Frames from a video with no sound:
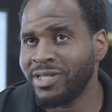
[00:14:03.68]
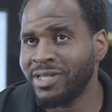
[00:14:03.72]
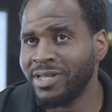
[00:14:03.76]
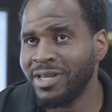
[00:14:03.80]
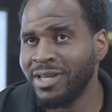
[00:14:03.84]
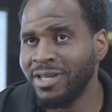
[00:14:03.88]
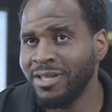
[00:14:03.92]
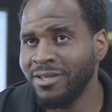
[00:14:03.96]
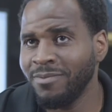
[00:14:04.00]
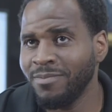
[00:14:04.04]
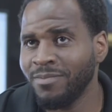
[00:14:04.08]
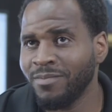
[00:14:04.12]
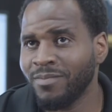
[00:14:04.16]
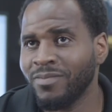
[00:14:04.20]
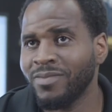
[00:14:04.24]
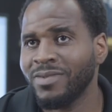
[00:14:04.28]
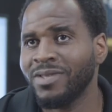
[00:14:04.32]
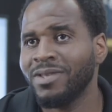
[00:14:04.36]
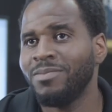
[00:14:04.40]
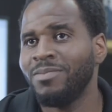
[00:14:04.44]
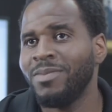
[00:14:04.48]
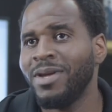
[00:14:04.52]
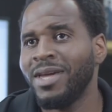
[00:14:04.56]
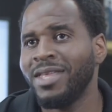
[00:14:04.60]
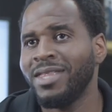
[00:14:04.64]
good,
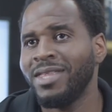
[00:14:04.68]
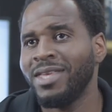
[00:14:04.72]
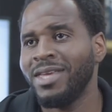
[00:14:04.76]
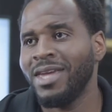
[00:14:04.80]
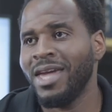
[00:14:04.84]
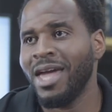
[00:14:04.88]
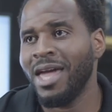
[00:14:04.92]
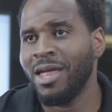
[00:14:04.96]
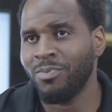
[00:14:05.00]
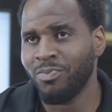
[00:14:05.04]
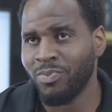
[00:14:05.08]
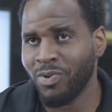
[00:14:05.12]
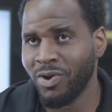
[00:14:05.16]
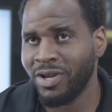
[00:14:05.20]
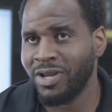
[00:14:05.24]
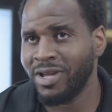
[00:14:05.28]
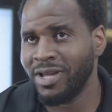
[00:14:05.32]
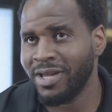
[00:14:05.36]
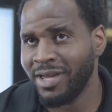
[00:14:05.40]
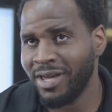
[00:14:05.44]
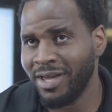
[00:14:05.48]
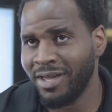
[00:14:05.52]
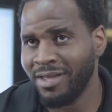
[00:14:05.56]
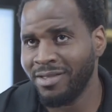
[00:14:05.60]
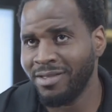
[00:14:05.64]
make the end
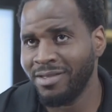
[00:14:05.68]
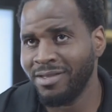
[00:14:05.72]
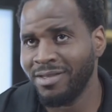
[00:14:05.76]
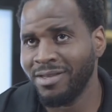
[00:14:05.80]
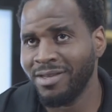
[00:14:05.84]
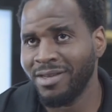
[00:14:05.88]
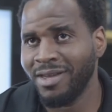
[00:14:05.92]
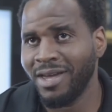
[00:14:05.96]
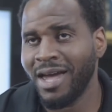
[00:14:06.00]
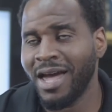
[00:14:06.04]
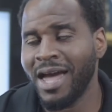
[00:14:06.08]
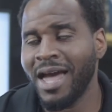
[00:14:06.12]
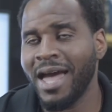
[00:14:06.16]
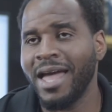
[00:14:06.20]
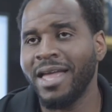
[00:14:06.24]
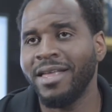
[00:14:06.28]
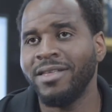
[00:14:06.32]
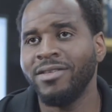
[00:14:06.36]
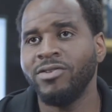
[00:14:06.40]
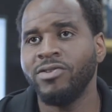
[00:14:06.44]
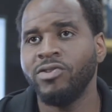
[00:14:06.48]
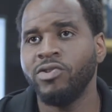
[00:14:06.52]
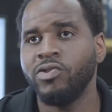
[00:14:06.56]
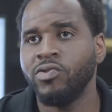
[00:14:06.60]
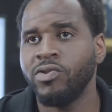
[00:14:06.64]
product good,
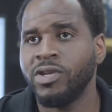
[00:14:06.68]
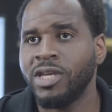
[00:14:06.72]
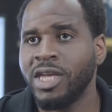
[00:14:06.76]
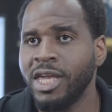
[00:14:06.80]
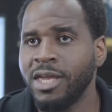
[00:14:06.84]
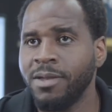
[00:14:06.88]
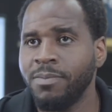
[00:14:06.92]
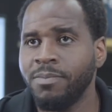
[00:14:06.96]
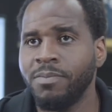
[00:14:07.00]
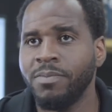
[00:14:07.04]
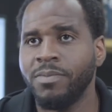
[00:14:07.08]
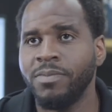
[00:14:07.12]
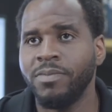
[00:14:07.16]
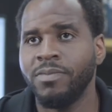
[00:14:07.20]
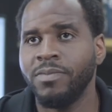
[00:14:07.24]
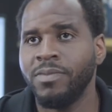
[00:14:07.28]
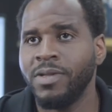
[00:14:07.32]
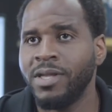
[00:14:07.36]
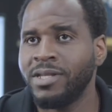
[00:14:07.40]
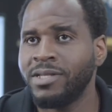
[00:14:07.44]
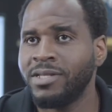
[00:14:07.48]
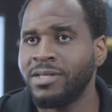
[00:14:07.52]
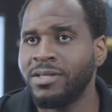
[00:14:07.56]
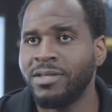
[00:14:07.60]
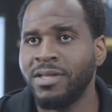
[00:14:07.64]
and you keep
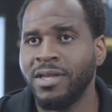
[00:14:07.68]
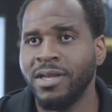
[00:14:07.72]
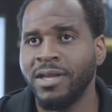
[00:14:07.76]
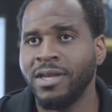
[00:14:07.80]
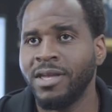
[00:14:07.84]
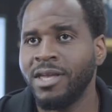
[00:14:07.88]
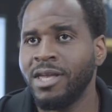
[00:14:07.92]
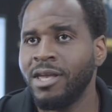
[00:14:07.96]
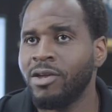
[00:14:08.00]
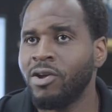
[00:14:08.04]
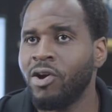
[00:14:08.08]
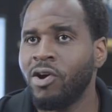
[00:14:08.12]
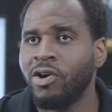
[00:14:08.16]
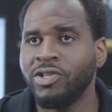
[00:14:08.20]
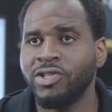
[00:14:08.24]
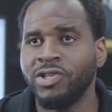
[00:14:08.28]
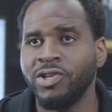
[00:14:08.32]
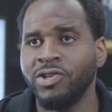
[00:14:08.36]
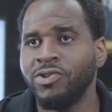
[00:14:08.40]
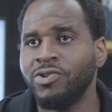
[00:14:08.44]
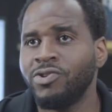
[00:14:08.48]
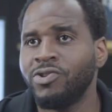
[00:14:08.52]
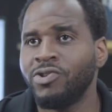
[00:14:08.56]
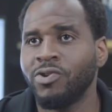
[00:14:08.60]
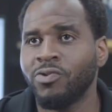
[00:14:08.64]
this thing
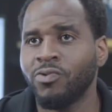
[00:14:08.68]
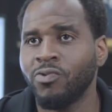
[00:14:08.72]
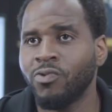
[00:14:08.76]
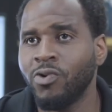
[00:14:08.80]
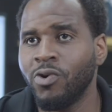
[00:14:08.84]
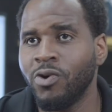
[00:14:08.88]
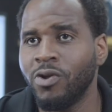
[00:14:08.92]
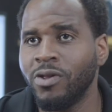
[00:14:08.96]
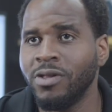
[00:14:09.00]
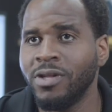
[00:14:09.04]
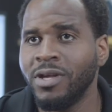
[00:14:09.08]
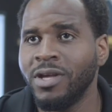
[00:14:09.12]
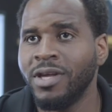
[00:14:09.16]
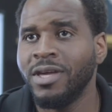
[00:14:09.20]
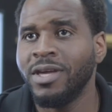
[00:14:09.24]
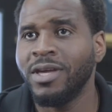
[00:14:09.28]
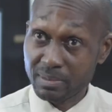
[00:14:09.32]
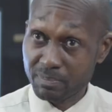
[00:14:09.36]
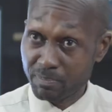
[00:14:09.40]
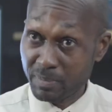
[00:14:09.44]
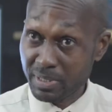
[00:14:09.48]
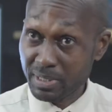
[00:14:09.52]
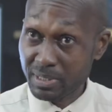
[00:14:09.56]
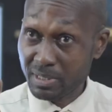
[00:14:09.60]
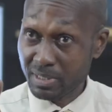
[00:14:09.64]
continues to roll.
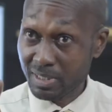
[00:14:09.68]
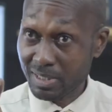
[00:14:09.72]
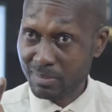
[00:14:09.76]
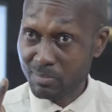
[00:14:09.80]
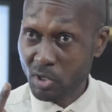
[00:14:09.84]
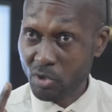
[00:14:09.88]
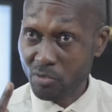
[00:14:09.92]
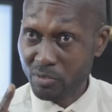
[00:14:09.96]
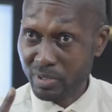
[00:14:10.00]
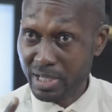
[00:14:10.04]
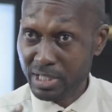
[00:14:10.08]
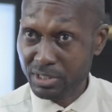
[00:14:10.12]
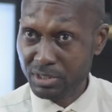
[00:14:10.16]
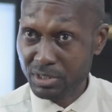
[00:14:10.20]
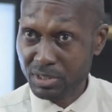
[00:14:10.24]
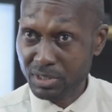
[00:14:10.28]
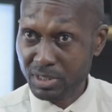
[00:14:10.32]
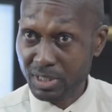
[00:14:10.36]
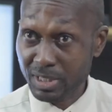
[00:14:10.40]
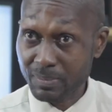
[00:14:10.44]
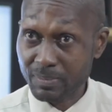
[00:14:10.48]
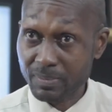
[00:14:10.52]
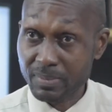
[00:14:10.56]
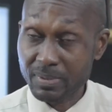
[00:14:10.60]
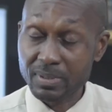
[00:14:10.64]
Business is about
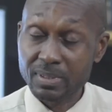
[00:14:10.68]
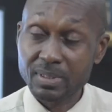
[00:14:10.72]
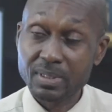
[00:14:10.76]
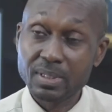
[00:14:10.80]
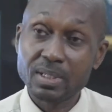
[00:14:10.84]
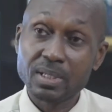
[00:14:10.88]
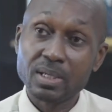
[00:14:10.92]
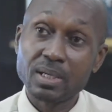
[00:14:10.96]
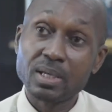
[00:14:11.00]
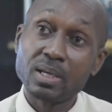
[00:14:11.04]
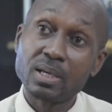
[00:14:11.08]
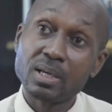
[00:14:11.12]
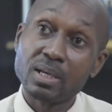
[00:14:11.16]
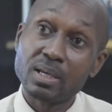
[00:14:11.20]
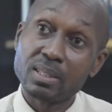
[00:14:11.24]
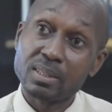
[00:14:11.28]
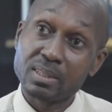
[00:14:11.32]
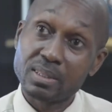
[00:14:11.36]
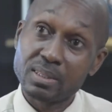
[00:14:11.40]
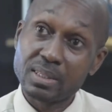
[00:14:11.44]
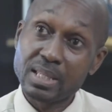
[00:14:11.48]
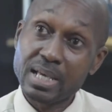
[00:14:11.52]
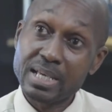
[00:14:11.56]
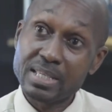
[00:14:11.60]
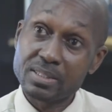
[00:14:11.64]
relationships.
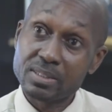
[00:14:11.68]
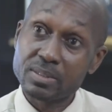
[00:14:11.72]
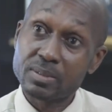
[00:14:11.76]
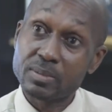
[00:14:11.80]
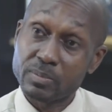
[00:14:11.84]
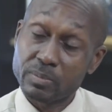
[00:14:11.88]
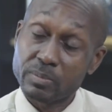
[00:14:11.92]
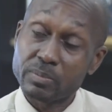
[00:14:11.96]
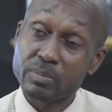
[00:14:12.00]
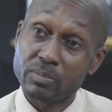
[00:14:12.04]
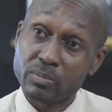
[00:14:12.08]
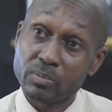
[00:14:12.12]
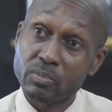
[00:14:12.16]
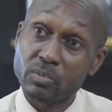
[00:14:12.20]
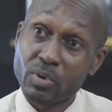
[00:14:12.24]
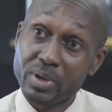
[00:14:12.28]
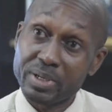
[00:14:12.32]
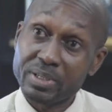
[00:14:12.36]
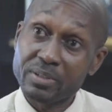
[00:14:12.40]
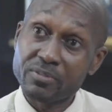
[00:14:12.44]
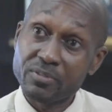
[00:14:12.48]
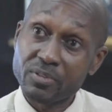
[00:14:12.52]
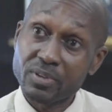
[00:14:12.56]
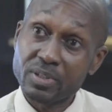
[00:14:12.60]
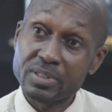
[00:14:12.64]
That's one
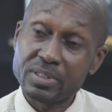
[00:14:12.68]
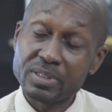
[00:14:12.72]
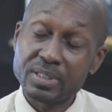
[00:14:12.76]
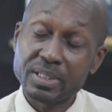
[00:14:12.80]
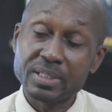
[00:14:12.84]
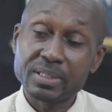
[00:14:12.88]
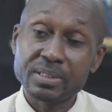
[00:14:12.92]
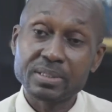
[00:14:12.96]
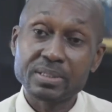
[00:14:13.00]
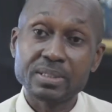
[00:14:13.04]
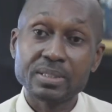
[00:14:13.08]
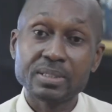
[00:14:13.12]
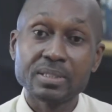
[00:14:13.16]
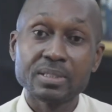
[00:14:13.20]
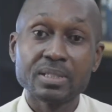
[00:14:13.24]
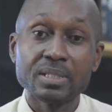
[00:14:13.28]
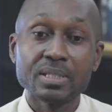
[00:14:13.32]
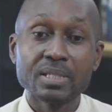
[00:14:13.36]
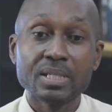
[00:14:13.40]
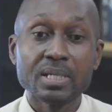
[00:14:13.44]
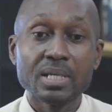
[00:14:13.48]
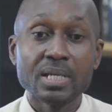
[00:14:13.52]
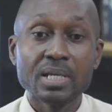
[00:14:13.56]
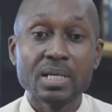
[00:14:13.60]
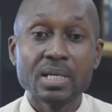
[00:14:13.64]
of the first things.
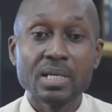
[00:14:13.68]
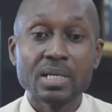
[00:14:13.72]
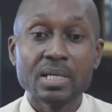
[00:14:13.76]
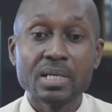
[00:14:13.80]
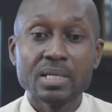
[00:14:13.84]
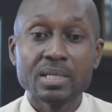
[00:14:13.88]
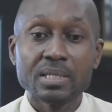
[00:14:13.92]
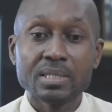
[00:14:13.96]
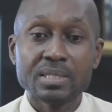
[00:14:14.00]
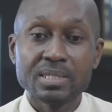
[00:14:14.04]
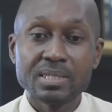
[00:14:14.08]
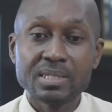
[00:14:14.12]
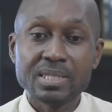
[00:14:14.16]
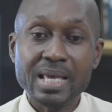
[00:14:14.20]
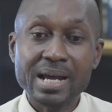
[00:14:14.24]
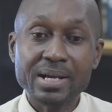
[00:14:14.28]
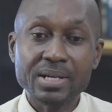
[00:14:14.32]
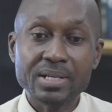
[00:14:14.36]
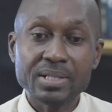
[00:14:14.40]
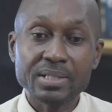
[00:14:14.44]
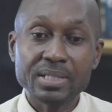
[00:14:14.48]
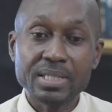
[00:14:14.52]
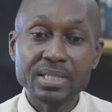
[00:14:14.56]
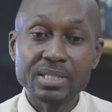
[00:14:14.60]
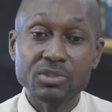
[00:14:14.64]

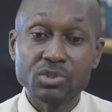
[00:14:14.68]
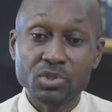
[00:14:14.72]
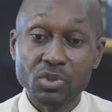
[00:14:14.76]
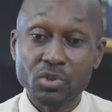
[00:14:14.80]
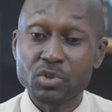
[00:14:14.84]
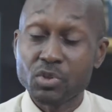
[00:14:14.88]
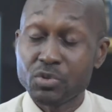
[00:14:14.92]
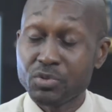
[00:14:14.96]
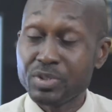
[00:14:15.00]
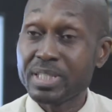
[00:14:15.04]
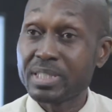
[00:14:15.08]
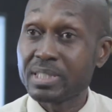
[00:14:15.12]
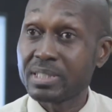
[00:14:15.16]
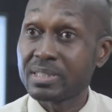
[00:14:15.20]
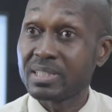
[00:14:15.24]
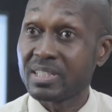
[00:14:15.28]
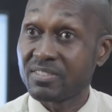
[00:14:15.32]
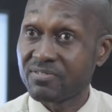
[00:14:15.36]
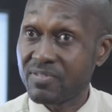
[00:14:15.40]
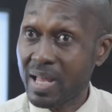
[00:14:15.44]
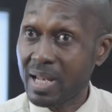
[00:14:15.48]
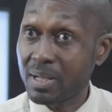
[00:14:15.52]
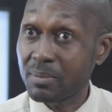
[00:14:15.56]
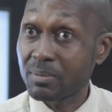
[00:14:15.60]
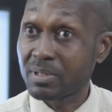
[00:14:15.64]
Secondly, so you need to
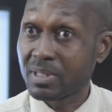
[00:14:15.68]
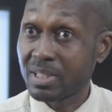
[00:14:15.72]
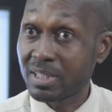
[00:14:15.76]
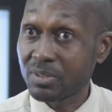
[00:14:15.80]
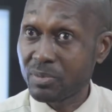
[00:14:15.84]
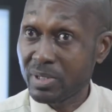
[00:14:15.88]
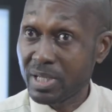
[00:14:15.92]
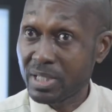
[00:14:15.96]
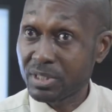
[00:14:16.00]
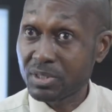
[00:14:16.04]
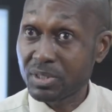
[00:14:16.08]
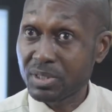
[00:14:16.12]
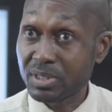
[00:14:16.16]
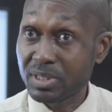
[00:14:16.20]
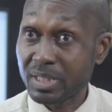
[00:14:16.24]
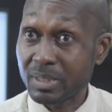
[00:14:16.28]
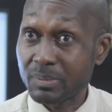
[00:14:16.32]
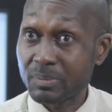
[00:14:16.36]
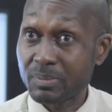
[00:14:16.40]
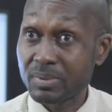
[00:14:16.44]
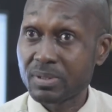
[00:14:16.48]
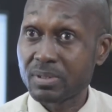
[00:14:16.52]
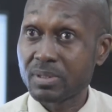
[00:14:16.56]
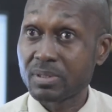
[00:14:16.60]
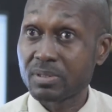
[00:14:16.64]
develop good
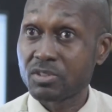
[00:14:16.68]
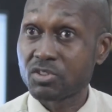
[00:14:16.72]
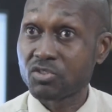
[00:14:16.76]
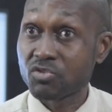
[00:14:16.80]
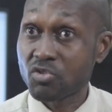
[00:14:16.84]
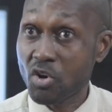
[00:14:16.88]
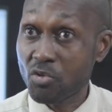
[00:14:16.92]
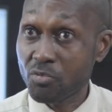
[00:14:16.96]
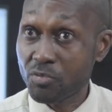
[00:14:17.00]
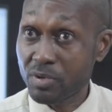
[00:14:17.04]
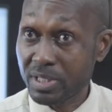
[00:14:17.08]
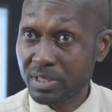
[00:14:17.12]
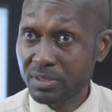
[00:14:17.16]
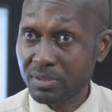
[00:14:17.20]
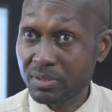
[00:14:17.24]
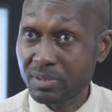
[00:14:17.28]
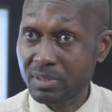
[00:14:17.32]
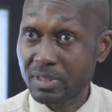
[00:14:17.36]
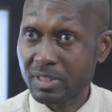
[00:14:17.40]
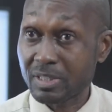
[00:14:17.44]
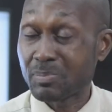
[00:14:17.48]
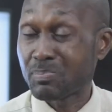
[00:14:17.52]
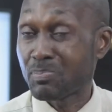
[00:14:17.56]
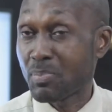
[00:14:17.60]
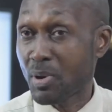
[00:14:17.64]
relationships, strong
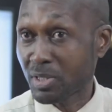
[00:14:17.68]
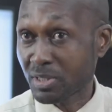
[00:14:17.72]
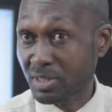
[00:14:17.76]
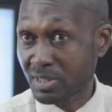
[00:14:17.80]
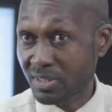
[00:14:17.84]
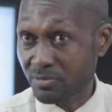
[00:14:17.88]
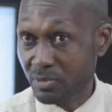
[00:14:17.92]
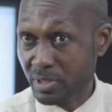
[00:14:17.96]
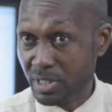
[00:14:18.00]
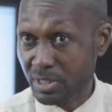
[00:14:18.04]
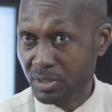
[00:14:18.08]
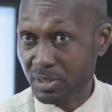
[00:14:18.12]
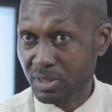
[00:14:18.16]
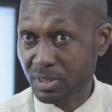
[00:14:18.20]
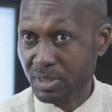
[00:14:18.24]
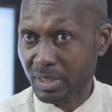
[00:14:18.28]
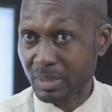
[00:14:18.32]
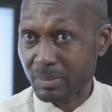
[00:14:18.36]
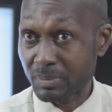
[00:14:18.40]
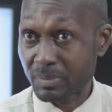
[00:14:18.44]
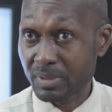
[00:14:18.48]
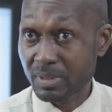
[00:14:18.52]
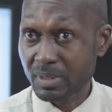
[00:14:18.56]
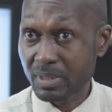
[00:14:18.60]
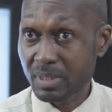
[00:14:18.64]
relationships, positive
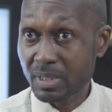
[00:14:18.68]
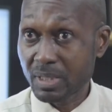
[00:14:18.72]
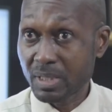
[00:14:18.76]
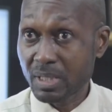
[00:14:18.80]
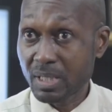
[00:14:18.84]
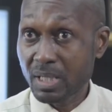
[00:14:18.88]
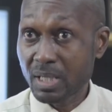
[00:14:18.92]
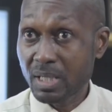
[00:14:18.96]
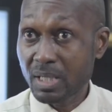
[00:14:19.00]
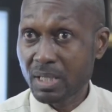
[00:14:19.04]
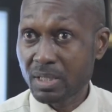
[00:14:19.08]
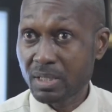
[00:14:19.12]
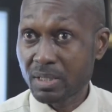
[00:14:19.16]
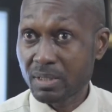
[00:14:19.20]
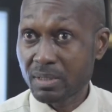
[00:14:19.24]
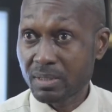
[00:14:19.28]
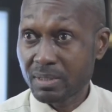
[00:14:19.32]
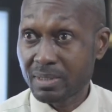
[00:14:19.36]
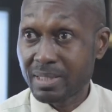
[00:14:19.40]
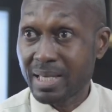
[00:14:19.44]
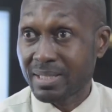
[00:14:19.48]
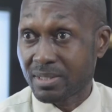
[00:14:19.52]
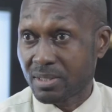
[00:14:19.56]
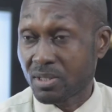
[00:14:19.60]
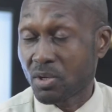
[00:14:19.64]
relationships.
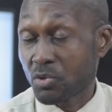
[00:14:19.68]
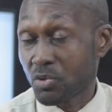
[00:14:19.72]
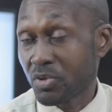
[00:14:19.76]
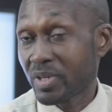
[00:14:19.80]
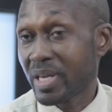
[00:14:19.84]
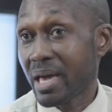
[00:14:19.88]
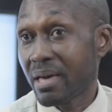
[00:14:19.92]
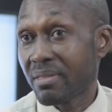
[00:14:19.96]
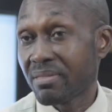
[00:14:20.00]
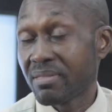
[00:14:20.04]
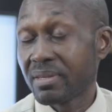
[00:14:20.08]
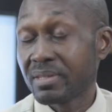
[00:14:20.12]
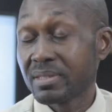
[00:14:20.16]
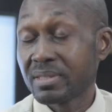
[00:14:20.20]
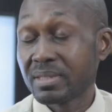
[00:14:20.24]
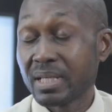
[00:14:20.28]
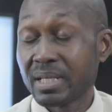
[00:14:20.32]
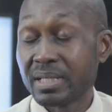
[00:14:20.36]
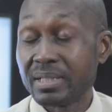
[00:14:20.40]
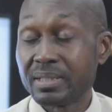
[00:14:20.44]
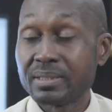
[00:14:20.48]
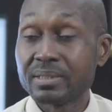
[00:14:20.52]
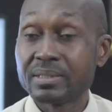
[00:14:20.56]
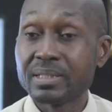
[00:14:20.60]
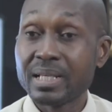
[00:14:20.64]
That's how you get things
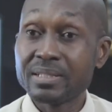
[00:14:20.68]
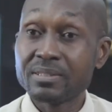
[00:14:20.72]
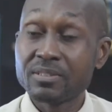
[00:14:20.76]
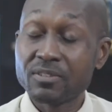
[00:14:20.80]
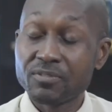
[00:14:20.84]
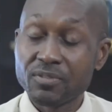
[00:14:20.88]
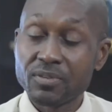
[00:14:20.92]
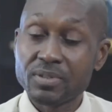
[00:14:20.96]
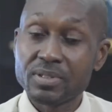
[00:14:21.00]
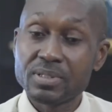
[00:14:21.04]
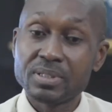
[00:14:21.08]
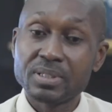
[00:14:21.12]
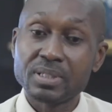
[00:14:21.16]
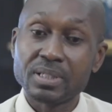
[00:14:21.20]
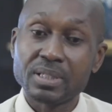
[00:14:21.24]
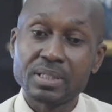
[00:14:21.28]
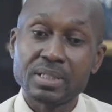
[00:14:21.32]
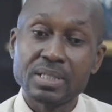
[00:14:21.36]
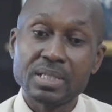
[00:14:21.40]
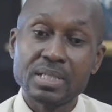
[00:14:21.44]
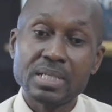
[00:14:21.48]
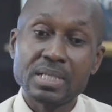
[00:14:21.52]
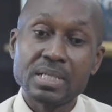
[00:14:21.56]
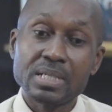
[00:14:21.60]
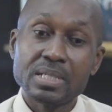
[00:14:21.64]
done. That's the first thing.
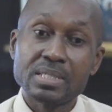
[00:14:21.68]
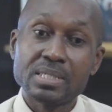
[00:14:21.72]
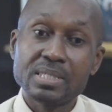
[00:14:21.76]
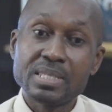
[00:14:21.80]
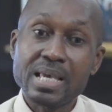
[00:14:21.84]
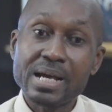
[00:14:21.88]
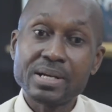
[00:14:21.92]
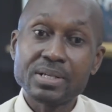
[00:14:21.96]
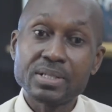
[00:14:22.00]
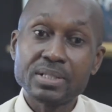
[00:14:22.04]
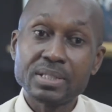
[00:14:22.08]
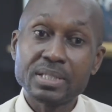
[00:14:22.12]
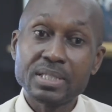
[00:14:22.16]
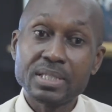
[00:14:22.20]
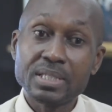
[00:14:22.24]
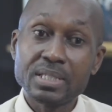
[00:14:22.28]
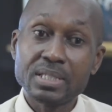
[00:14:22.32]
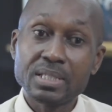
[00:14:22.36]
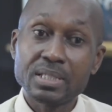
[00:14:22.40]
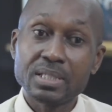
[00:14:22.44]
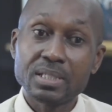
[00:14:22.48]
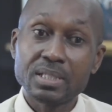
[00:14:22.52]
Secondly,